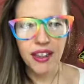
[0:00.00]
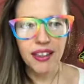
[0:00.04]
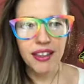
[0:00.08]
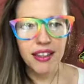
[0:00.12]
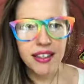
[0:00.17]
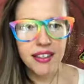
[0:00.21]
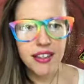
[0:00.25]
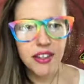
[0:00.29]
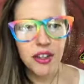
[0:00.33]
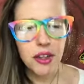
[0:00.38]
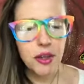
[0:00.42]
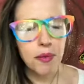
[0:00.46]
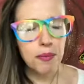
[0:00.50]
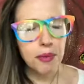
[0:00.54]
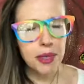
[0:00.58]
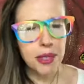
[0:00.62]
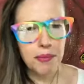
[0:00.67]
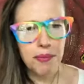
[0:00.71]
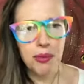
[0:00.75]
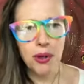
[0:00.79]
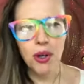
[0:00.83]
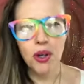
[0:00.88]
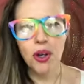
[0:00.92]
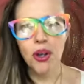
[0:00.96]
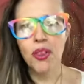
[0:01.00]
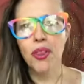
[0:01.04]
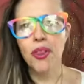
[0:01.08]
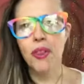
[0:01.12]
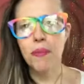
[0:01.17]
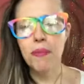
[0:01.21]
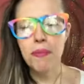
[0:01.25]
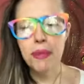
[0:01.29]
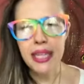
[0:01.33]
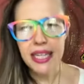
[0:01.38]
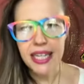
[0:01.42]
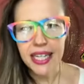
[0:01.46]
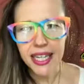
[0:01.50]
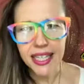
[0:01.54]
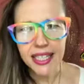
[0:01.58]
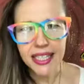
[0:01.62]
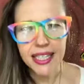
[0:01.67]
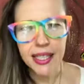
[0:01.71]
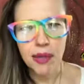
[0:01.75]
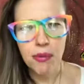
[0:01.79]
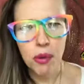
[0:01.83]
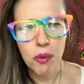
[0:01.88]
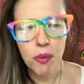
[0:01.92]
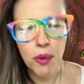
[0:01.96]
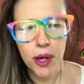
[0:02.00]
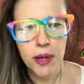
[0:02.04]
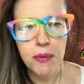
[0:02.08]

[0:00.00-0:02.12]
These are the people, the beings that we